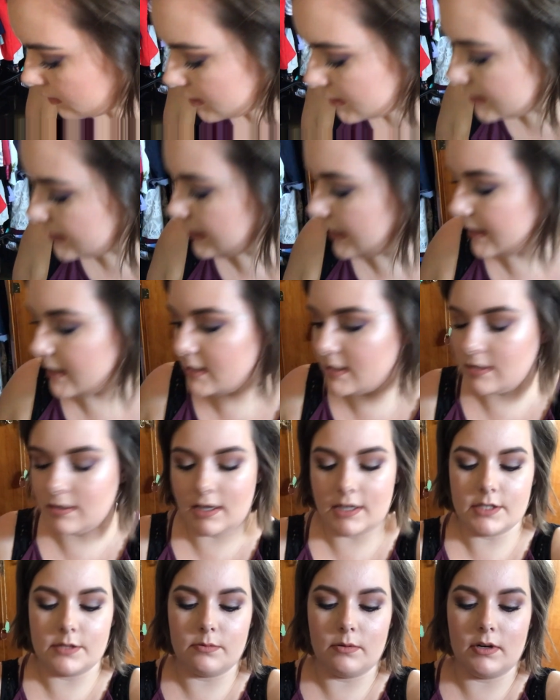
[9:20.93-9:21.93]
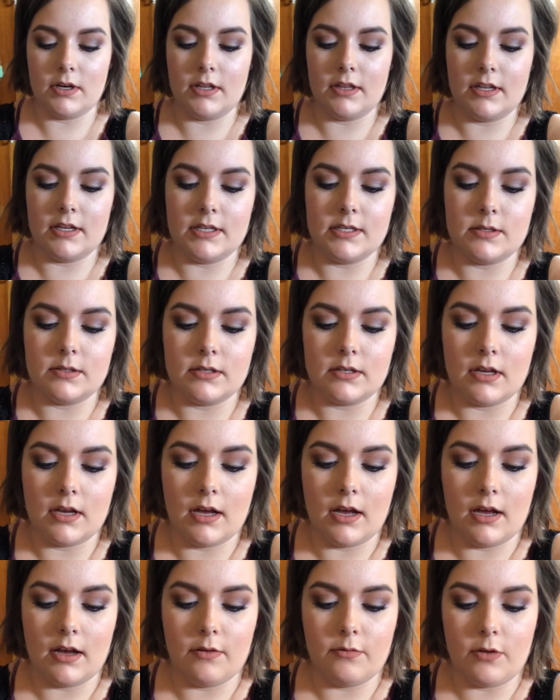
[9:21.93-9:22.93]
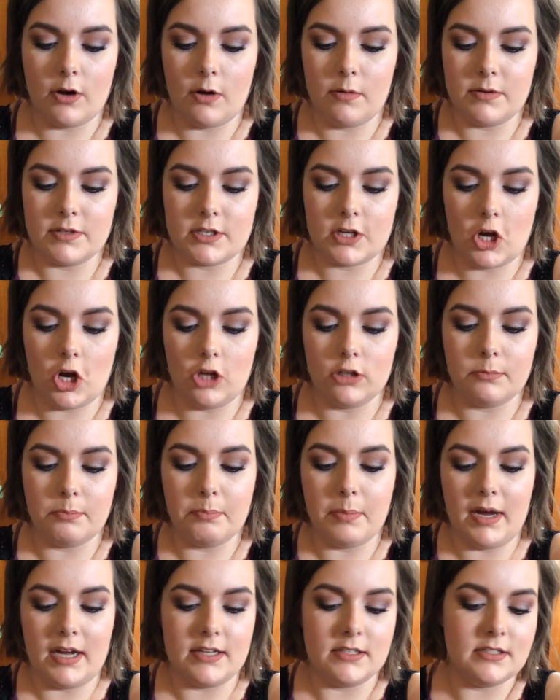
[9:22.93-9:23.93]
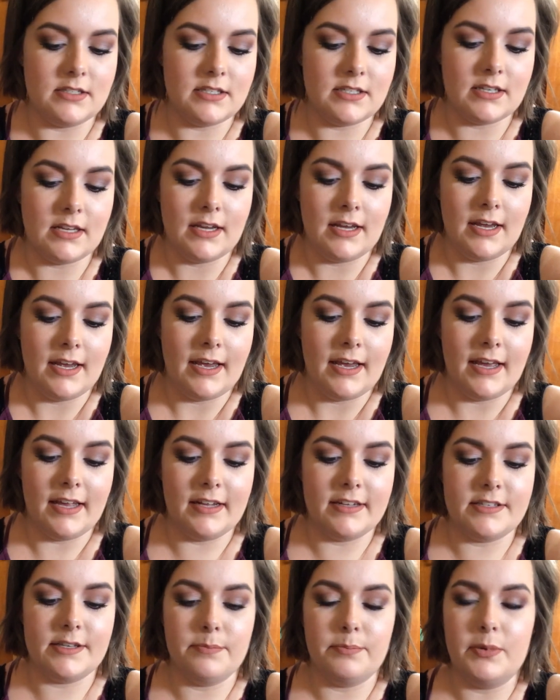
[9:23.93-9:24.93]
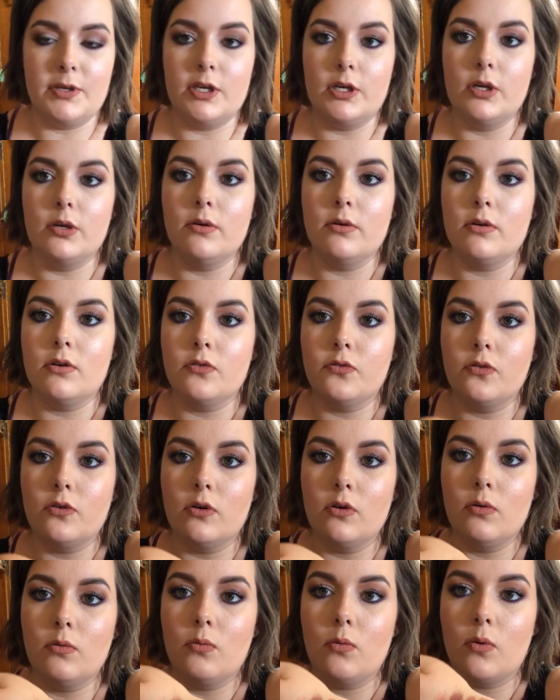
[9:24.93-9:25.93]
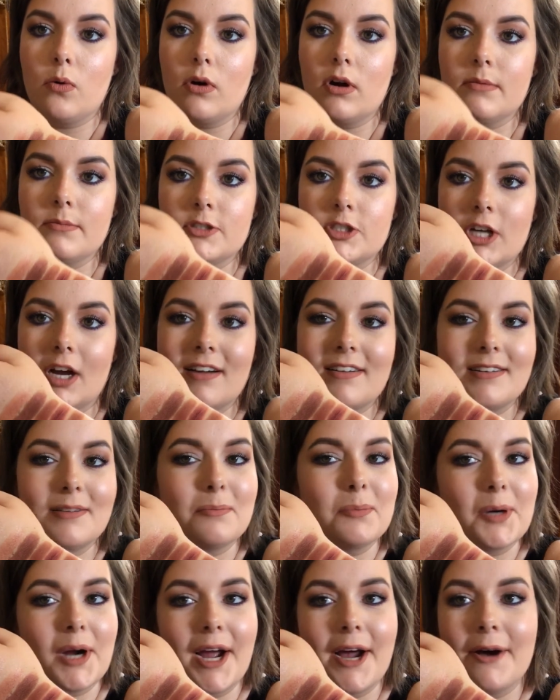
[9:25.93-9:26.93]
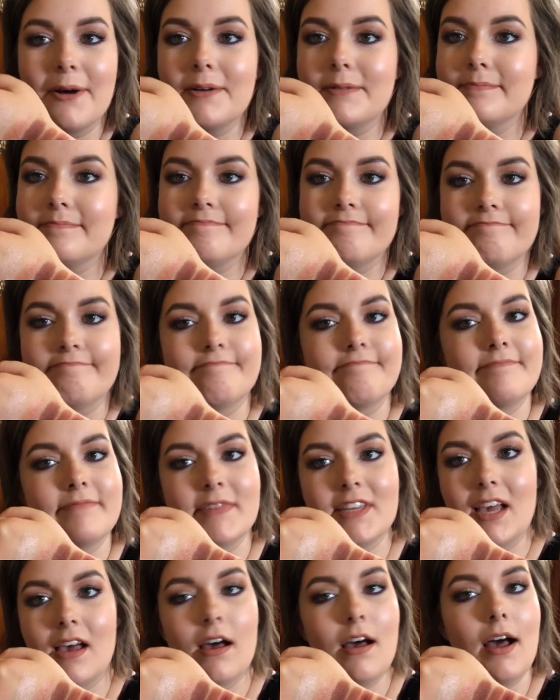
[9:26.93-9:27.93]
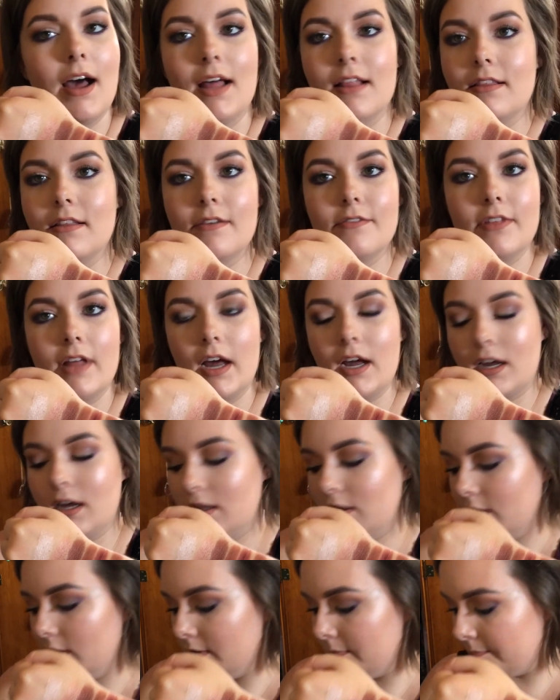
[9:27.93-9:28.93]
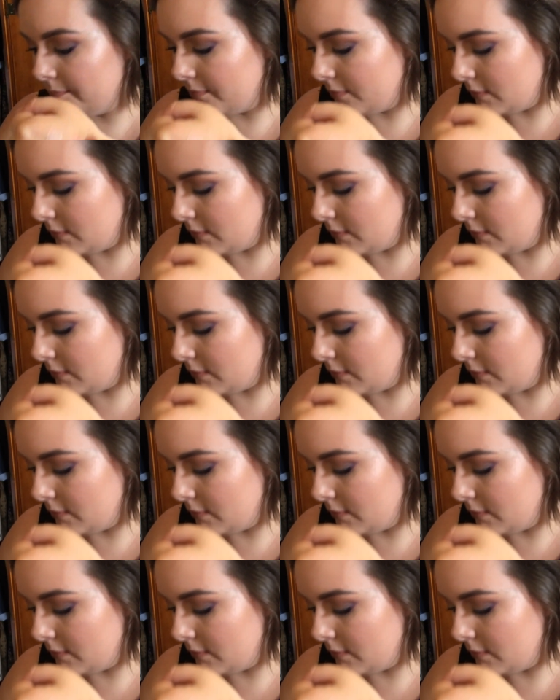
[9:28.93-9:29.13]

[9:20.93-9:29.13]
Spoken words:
Second to last one in this row is called Buns, and it's a beautiful warm chocolate brown. I love that color.